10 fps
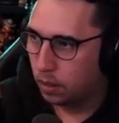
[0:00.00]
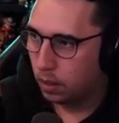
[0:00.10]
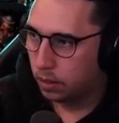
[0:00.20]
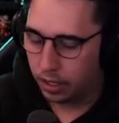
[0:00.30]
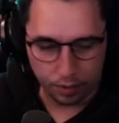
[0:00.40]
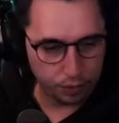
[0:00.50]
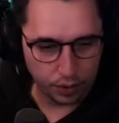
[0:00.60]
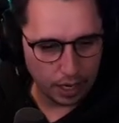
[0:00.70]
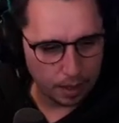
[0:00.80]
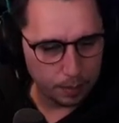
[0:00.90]
Did they
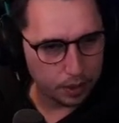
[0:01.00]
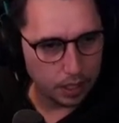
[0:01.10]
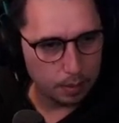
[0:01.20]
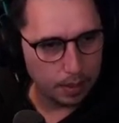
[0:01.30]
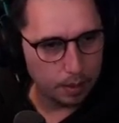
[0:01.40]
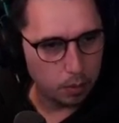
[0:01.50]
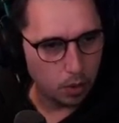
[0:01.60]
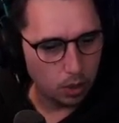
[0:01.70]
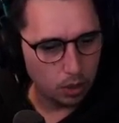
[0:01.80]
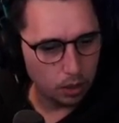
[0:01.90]
forget about the Keyblade War?